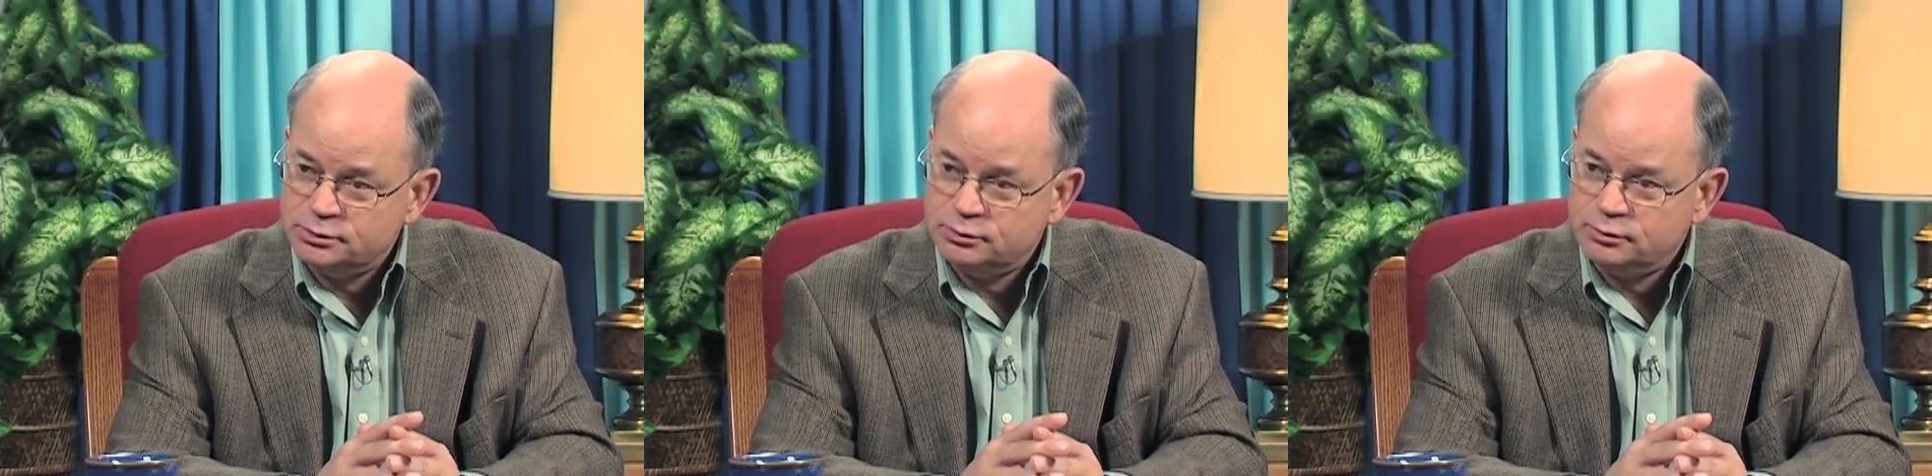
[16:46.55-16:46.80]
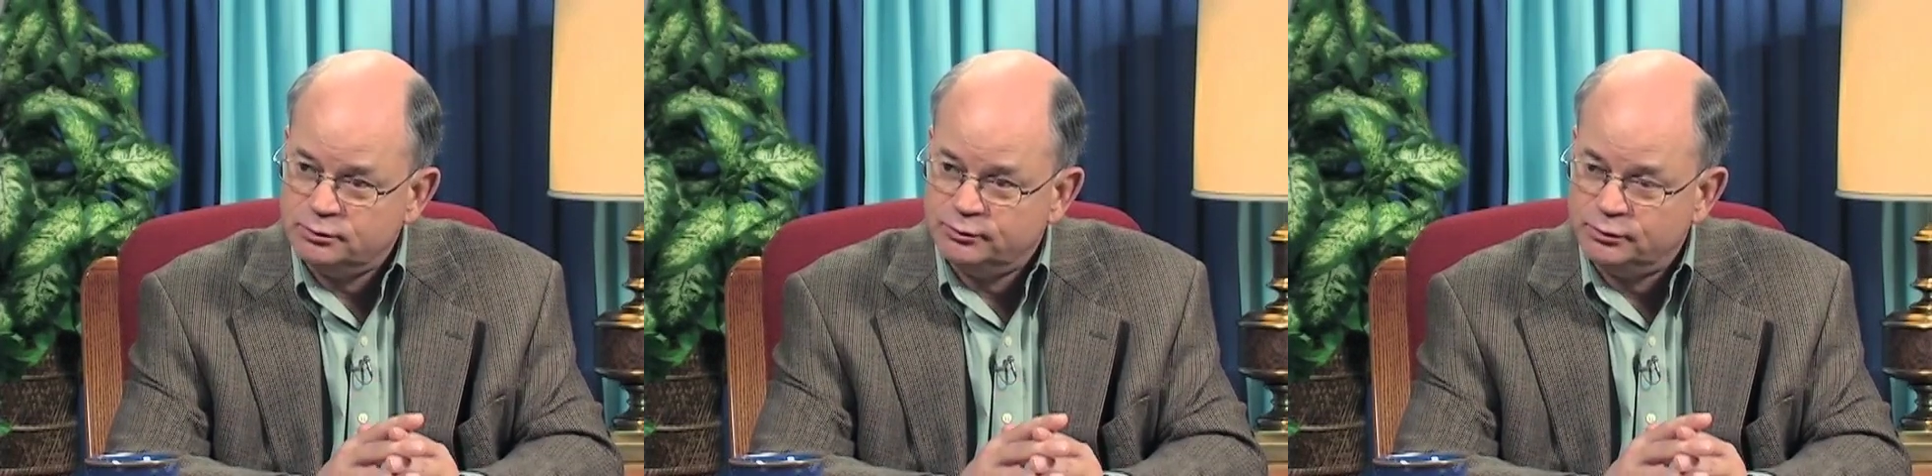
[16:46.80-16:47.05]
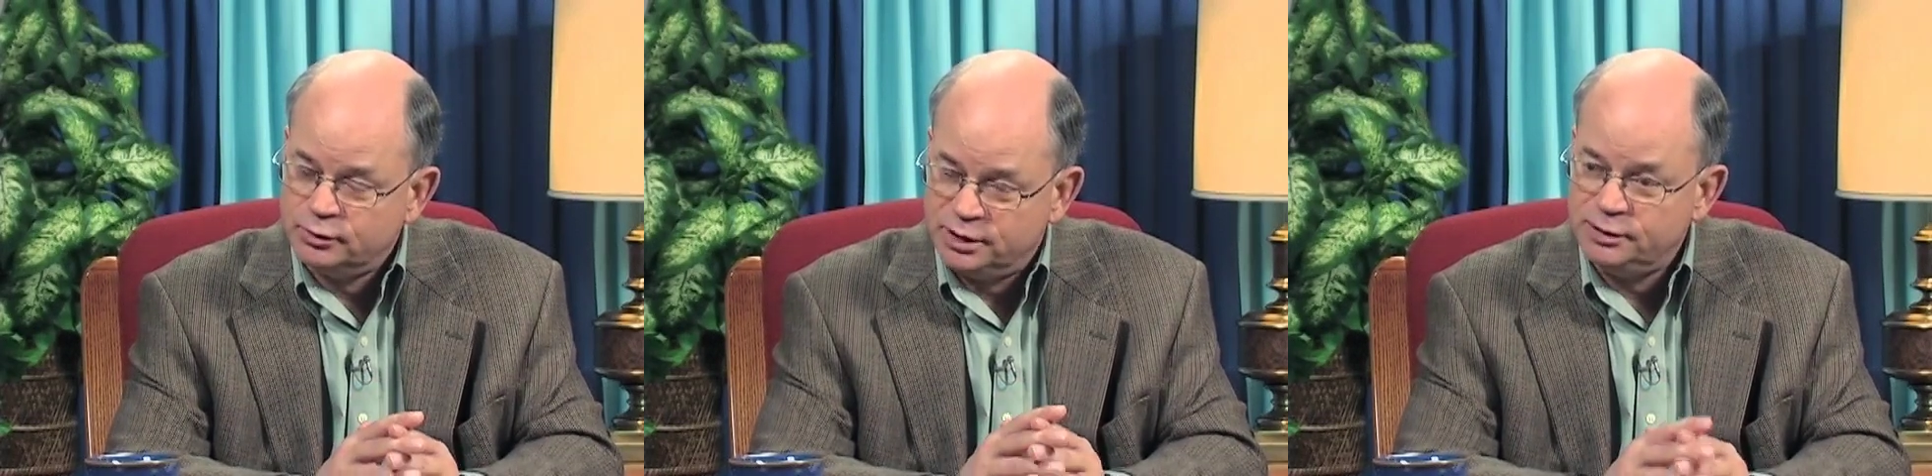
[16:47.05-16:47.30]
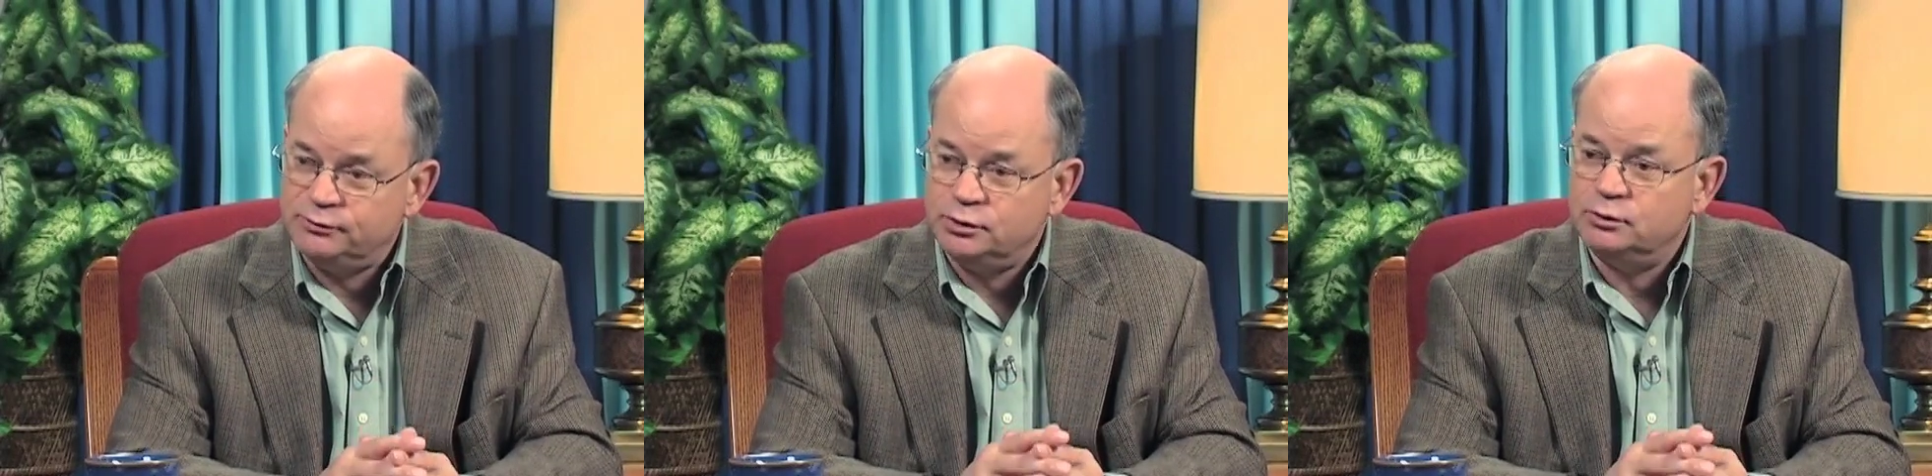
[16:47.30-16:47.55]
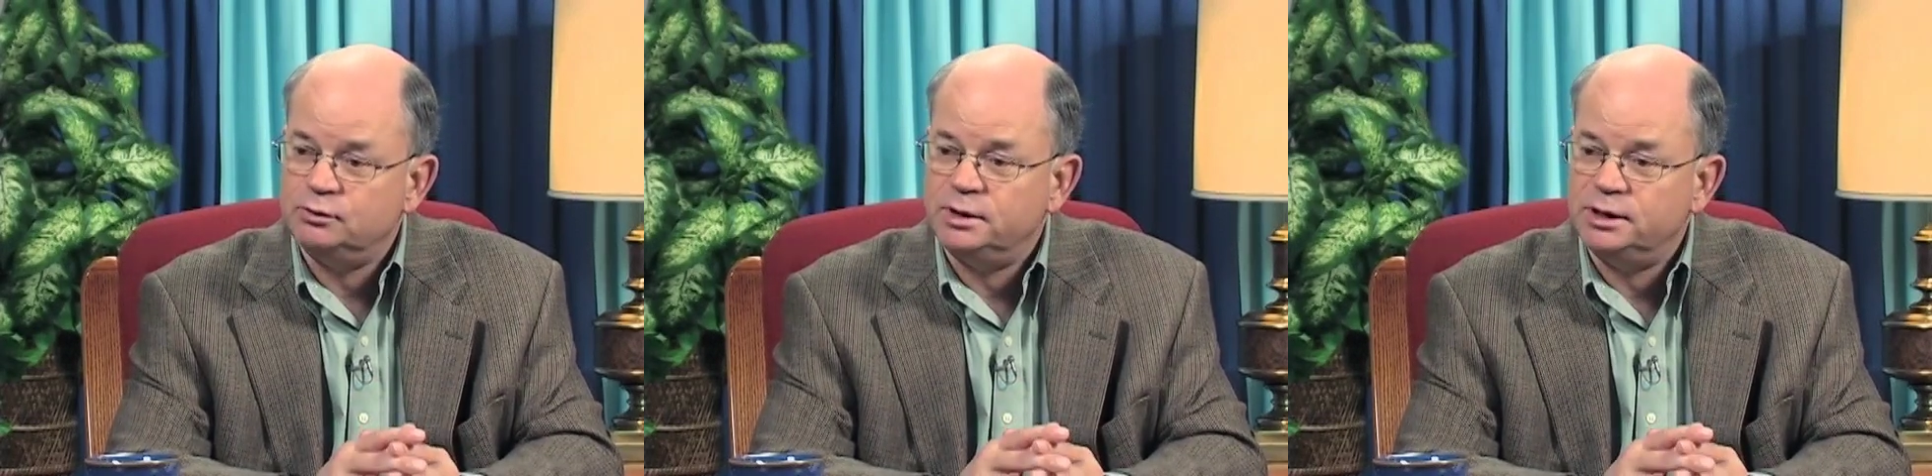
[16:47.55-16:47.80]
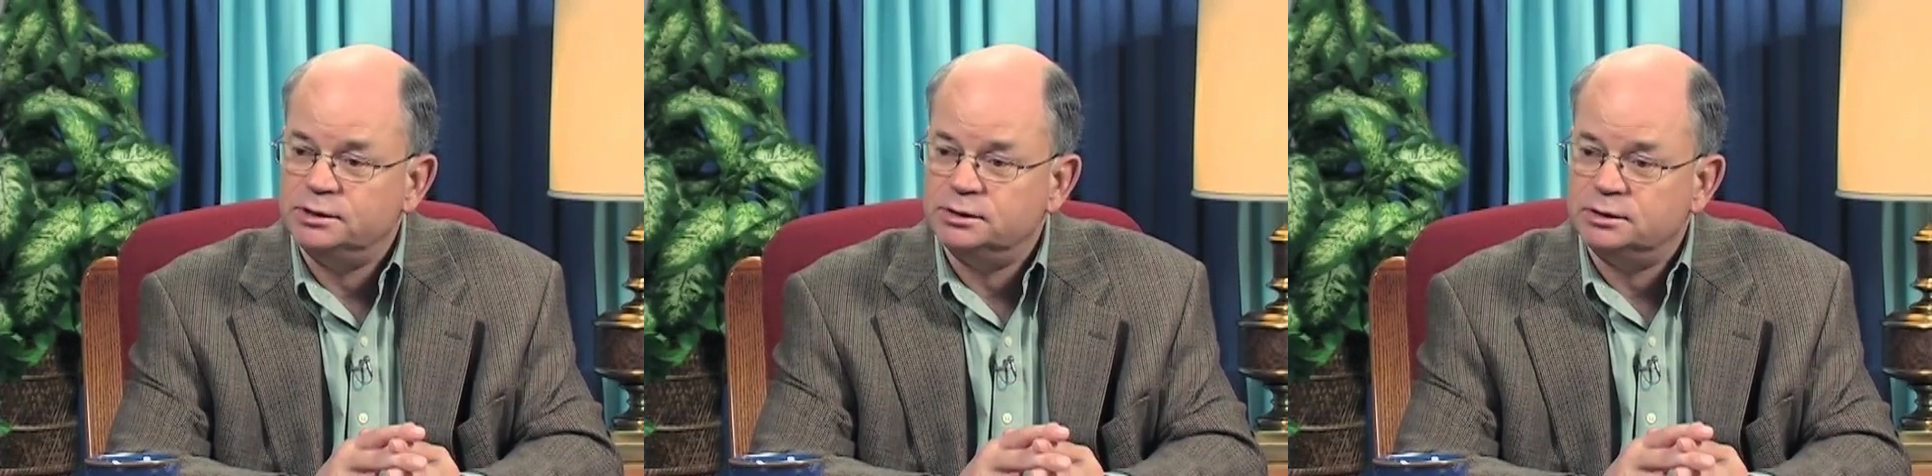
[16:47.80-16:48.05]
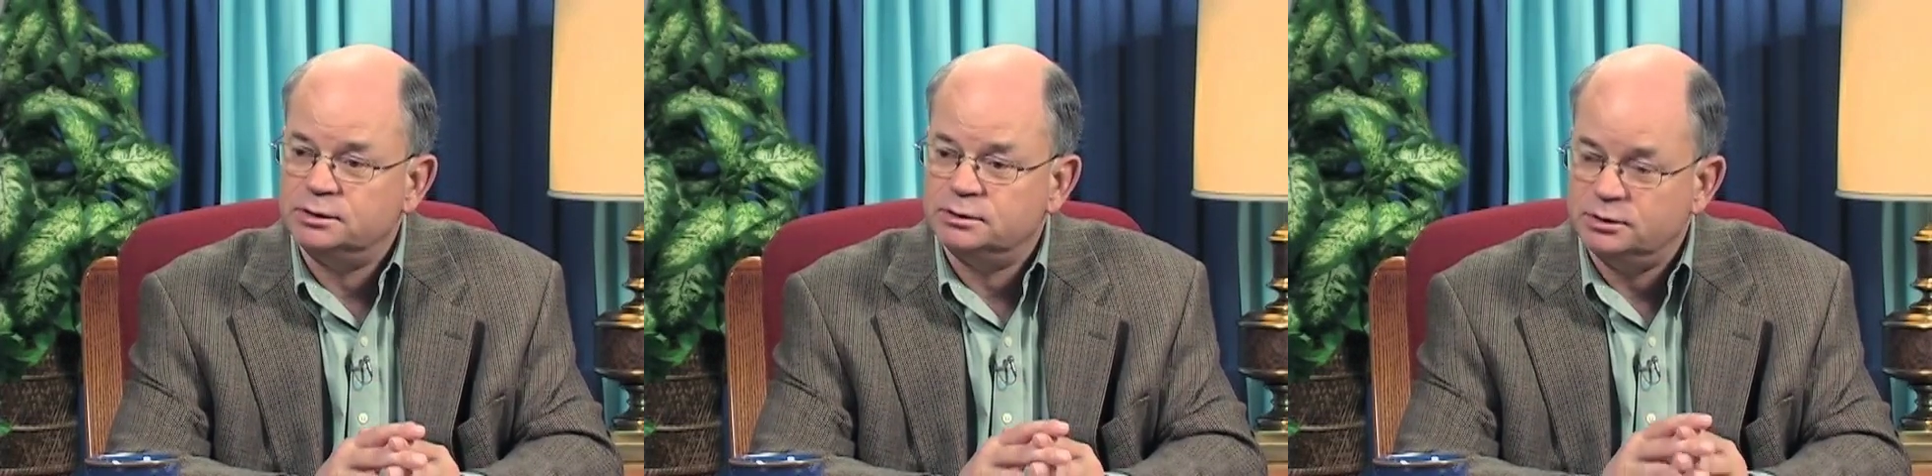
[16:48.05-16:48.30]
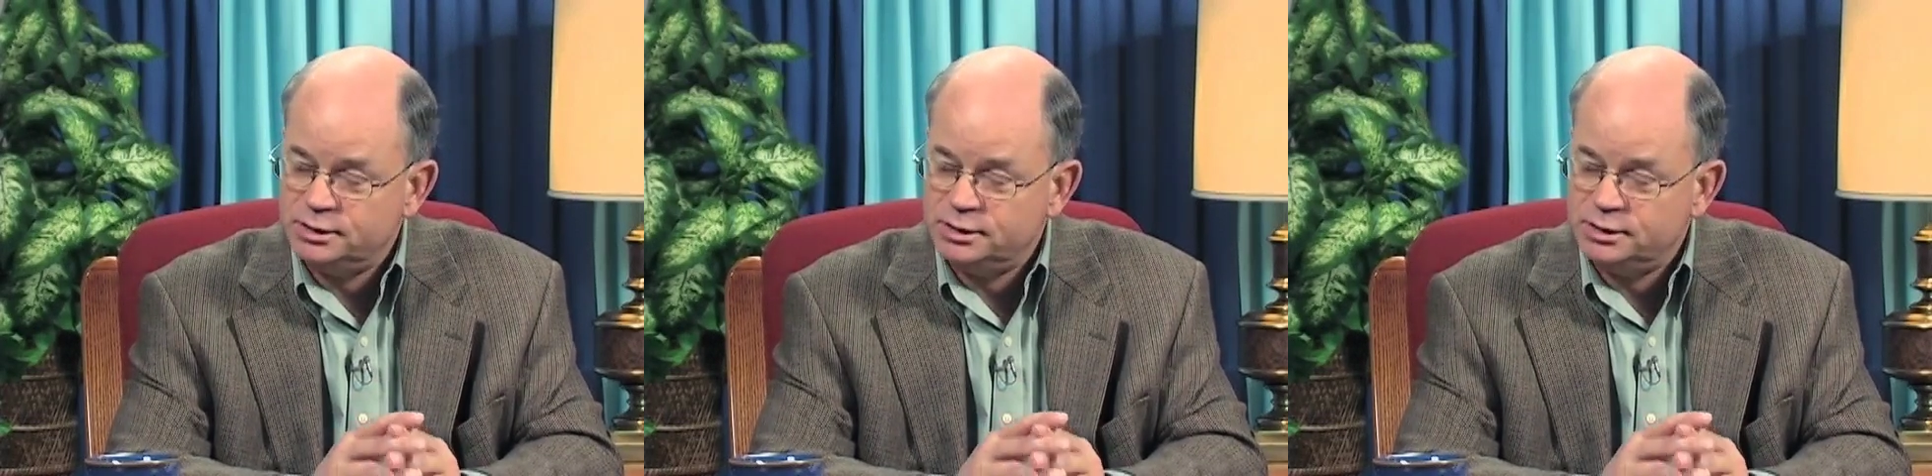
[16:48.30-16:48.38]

to forgive you and to